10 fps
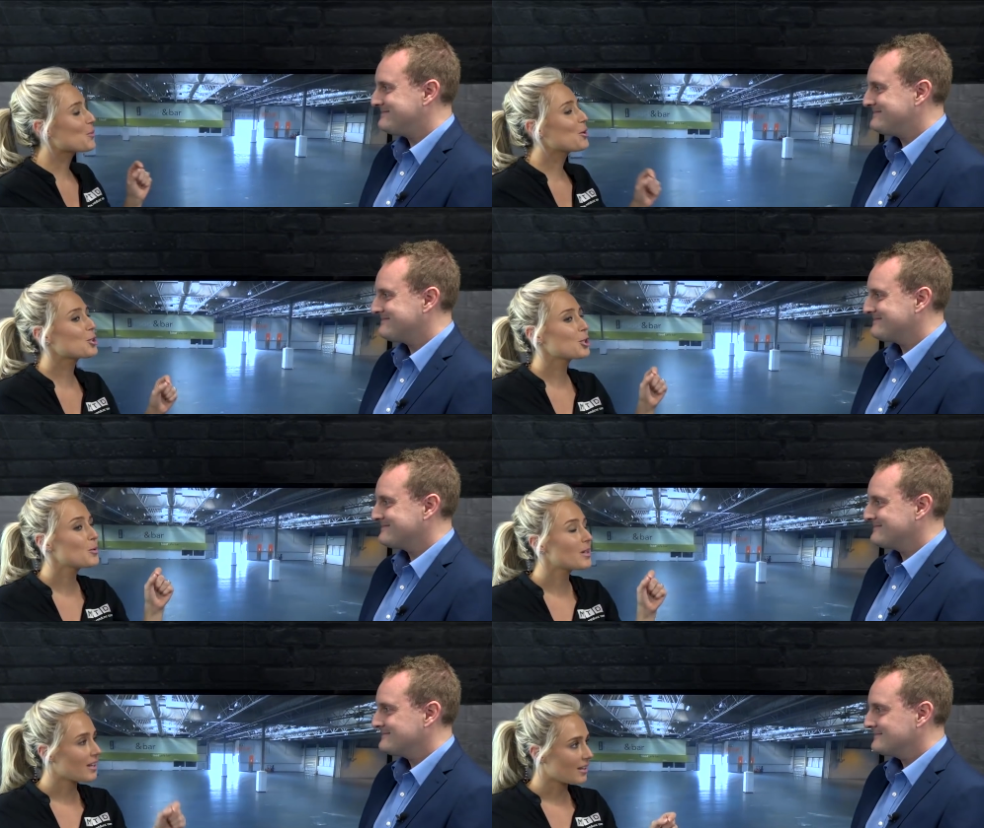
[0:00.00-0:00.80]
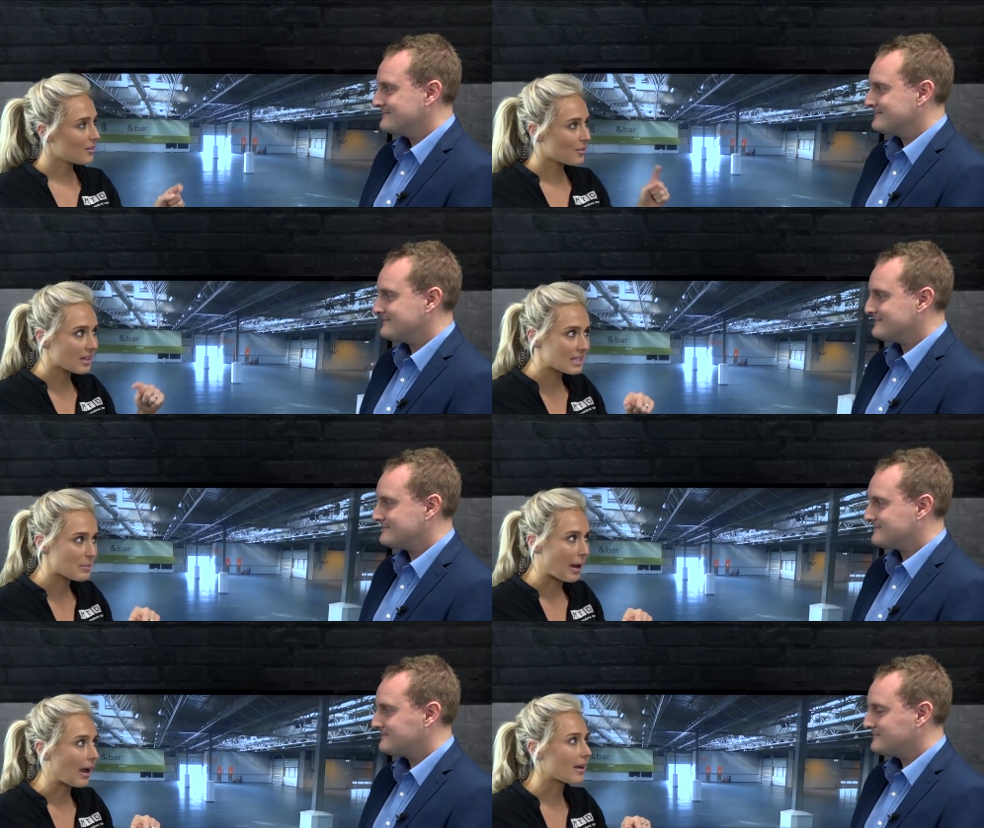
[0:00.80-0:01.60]
Speaker 1: what's unique for this
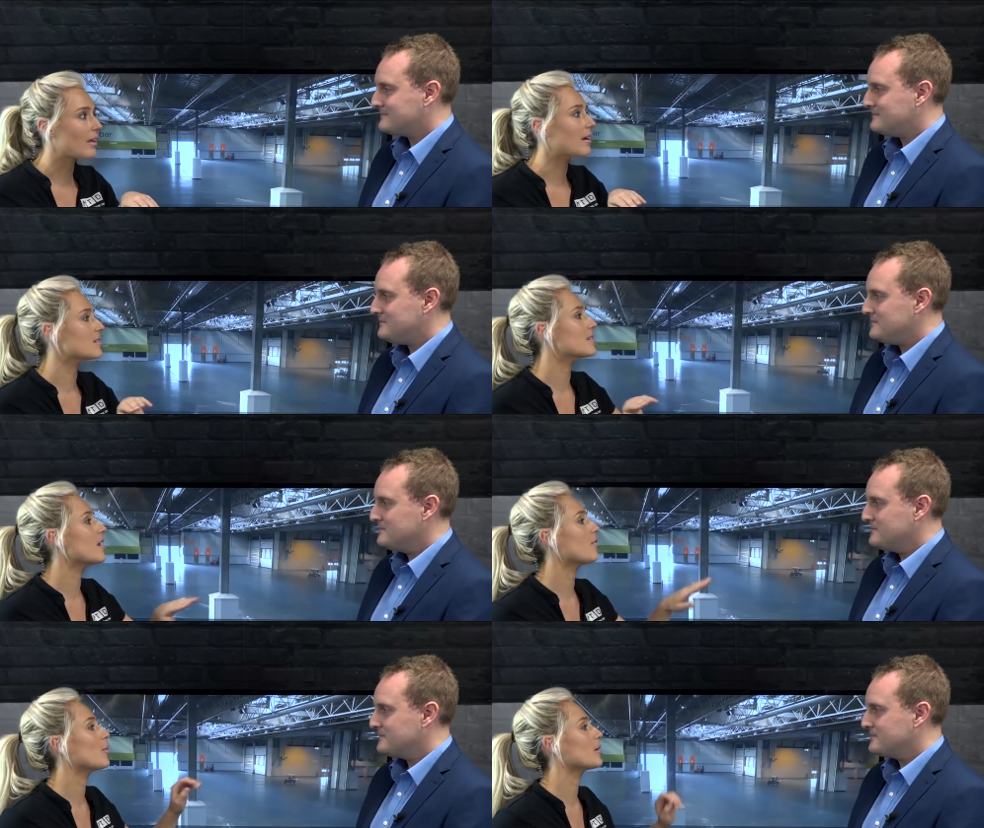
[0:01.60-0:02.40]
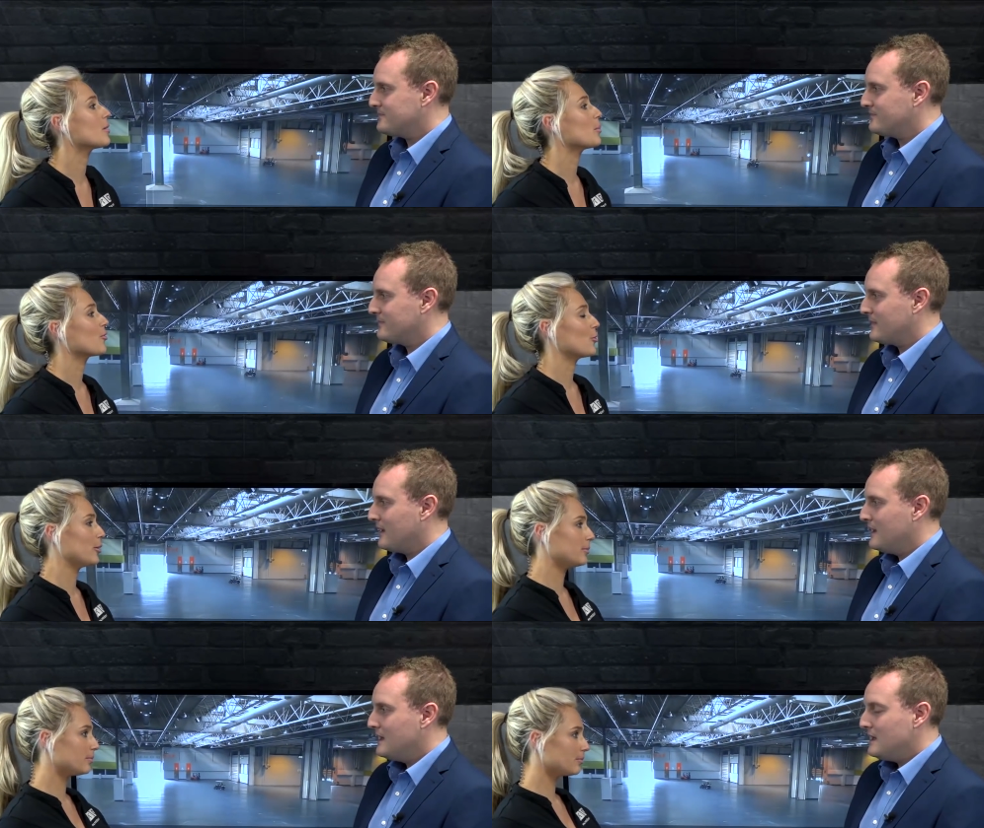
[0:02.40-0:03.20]
MACH that has never been done before?
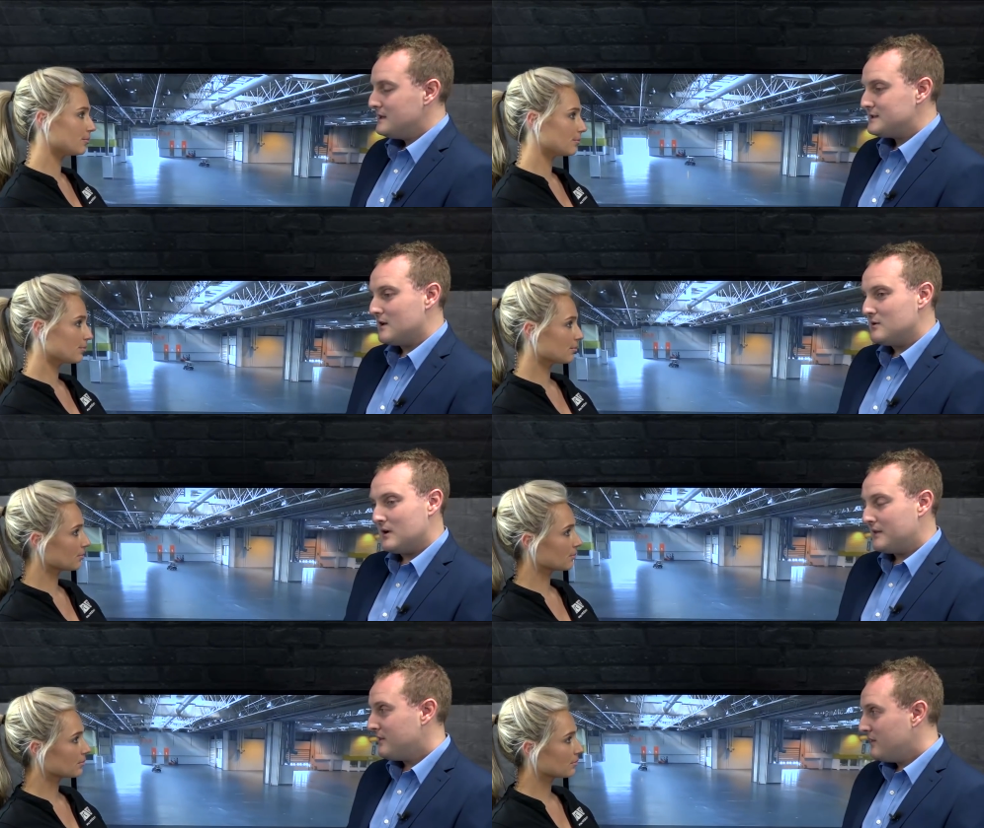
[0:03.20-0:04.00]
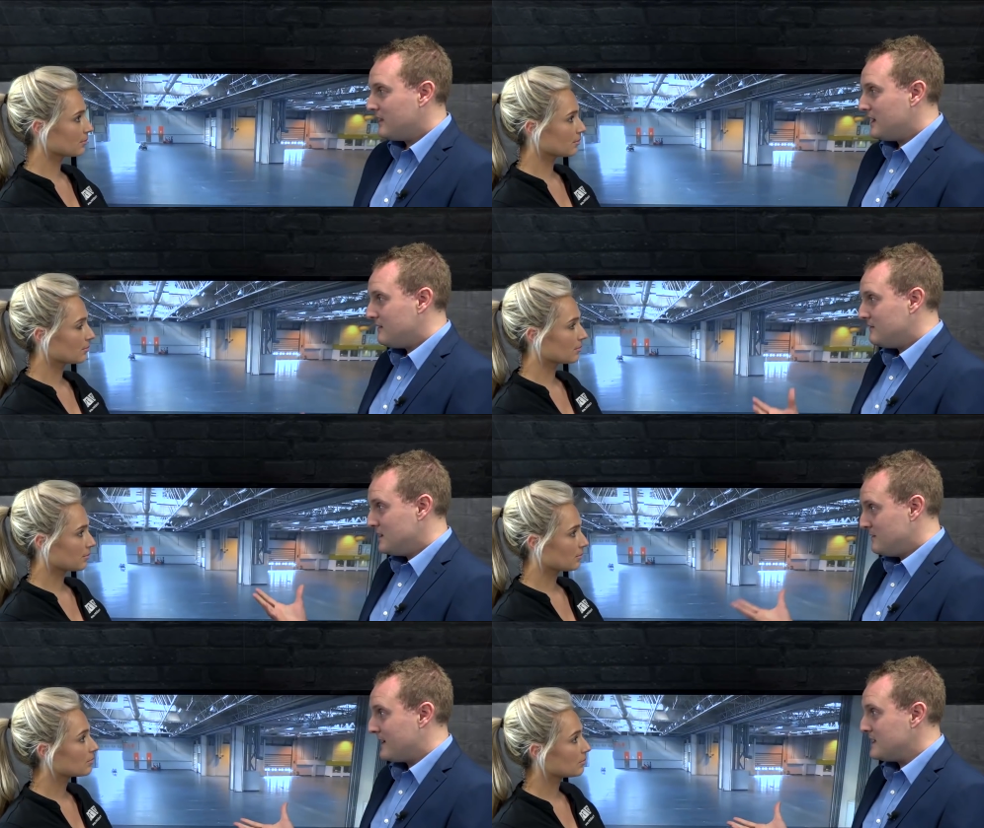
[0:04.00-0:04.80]
Speaker 2: So other than the
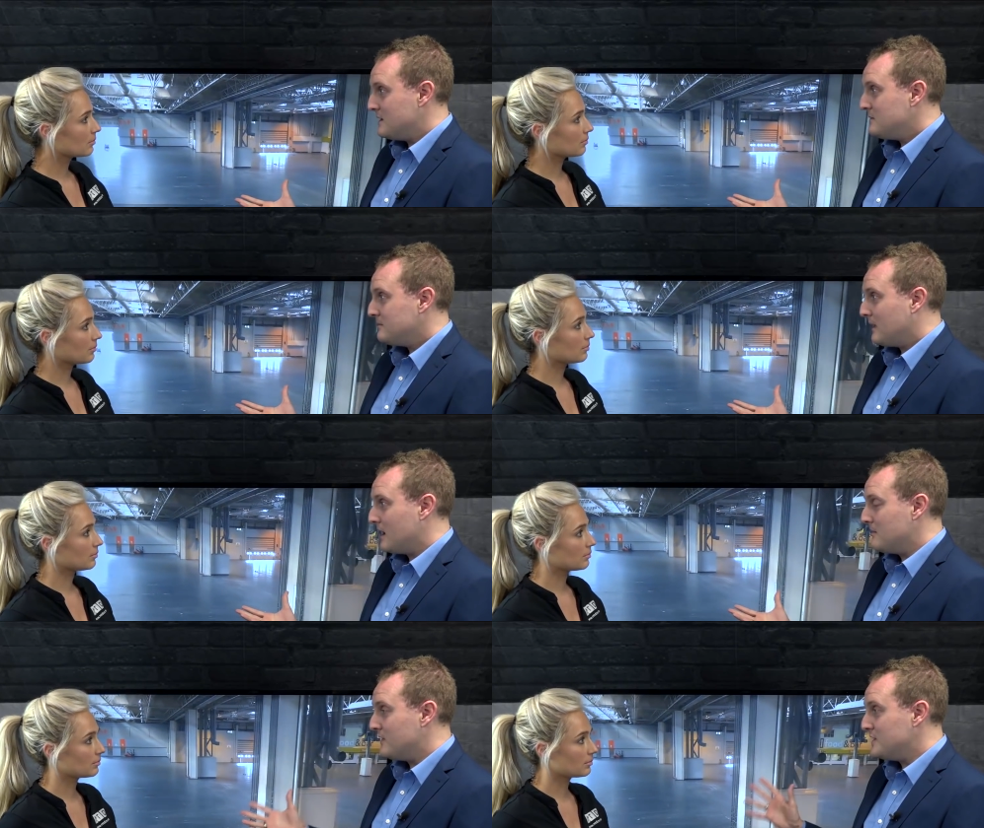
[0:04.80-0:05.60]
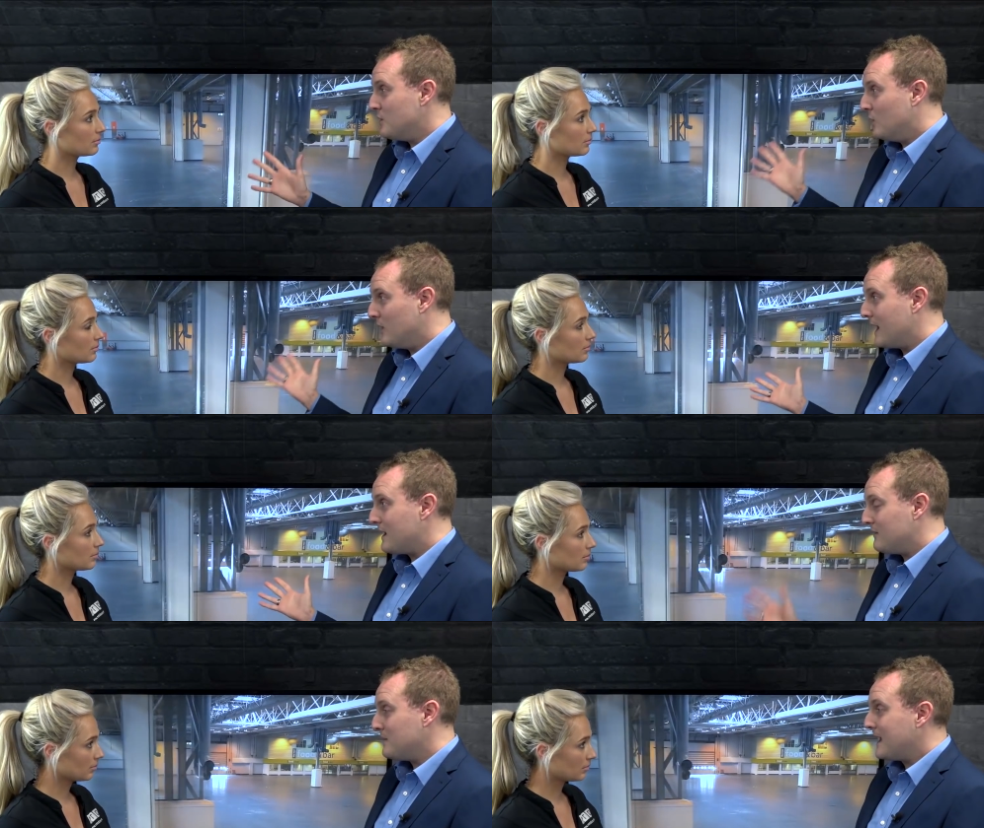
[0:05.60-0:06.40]
new venue um, and the new hall
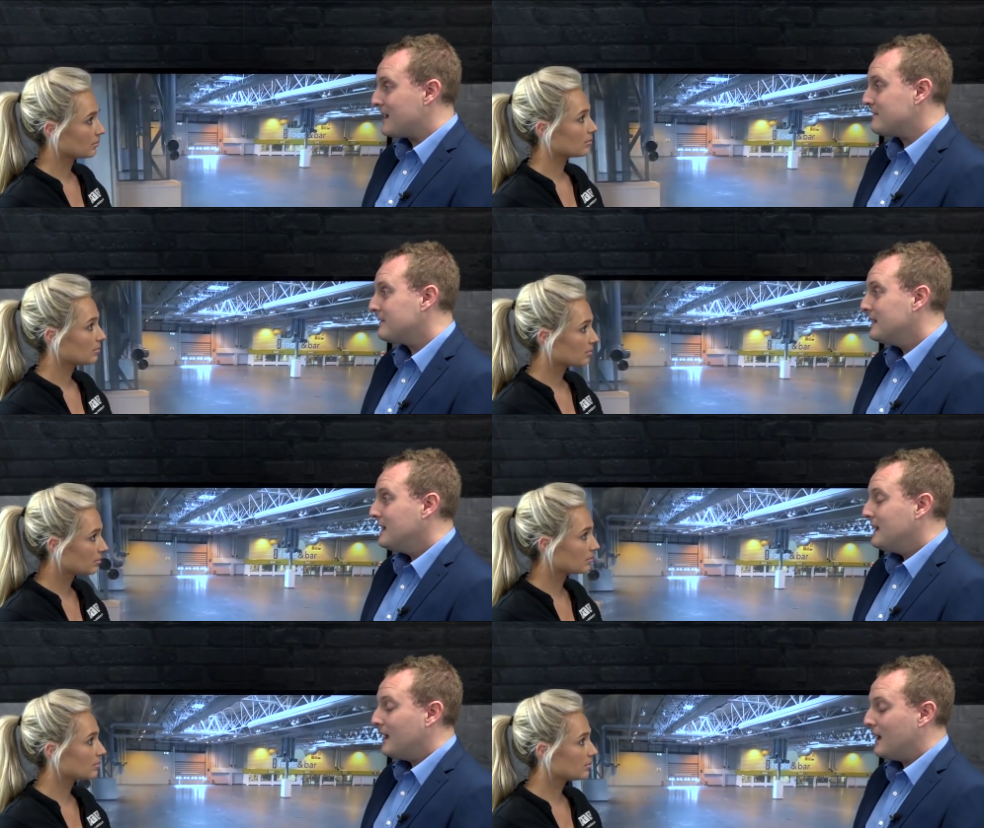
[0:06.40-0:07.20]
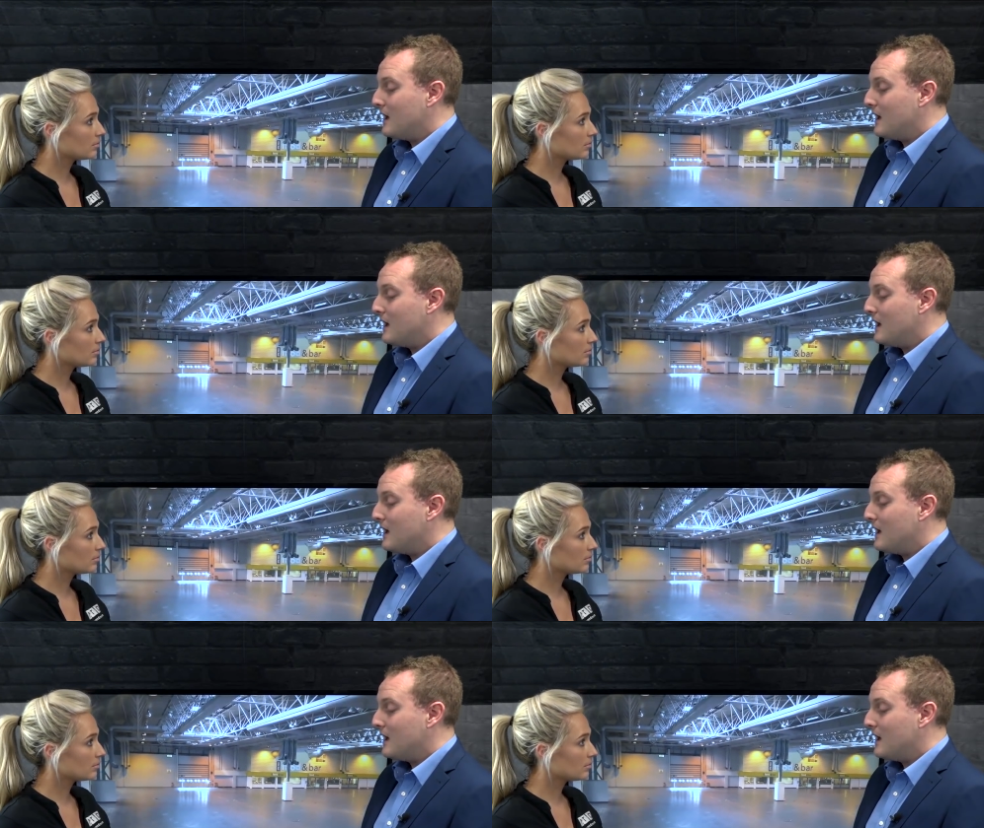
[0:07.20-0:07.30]
layout that we have, mm -hmm.